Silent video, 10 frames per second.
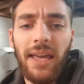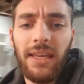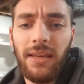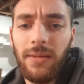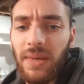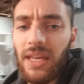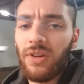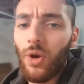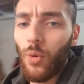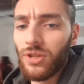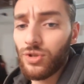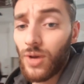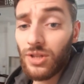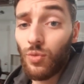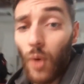I am even
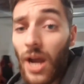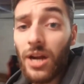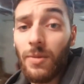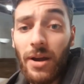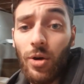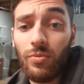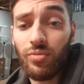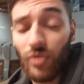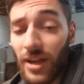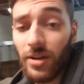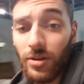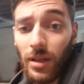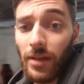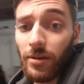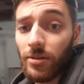going to actually wire my own
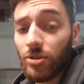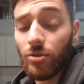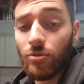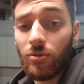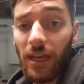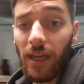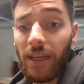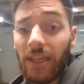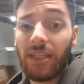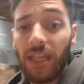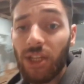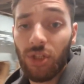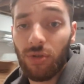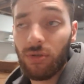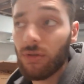breaker later to get an
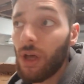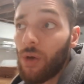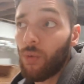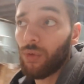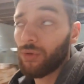additional